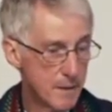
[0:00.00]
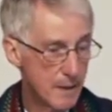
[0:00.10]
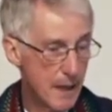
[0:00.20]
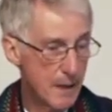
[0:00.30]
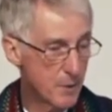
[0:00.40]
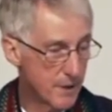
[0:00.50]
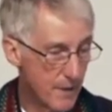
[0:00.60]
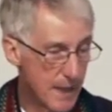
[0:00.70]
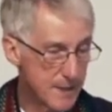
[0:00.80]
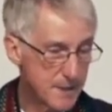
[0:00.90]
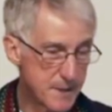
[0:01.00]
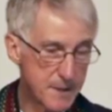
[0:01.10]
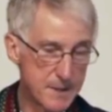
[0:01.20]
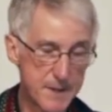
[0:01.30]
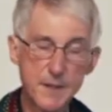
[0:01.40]
I would invite us to
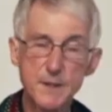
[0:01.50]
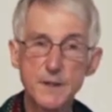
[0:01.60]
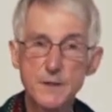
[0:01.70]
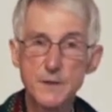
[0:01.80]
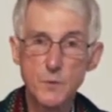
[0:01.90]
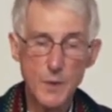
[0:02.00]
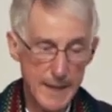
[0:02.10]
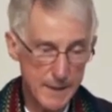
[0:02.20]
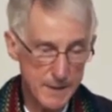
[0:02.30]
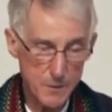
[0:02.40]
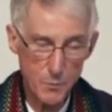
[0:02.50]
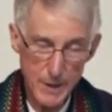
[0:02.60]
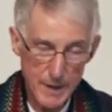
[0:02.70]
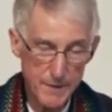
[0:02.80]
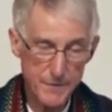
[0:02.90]
consider the ways
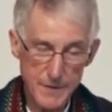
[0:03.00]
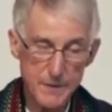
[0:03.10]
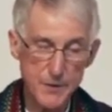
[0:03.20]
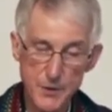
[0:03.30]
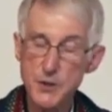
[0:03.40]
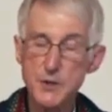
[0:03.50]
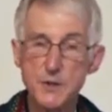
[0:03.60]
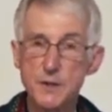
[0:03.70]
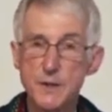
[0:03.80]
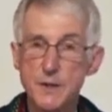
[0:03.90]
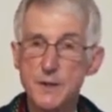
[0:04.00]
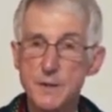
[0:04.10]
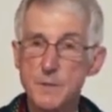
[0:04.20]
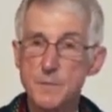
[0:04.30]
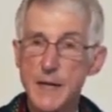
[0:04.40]
we feel nurtured
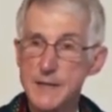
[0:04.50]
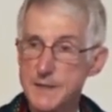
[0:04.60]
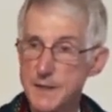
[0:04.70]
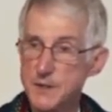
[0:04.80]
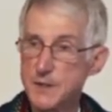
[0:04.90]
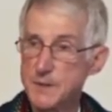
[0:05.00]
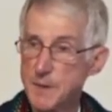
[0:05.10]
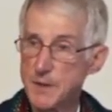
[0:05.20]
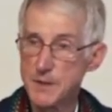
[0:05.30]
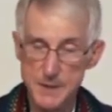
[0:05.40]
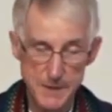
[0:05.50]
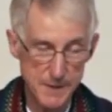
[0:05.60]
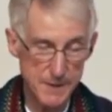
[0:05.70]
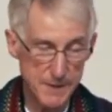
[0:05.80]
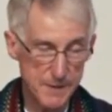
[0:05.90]
by such
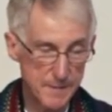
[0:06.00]
experiences.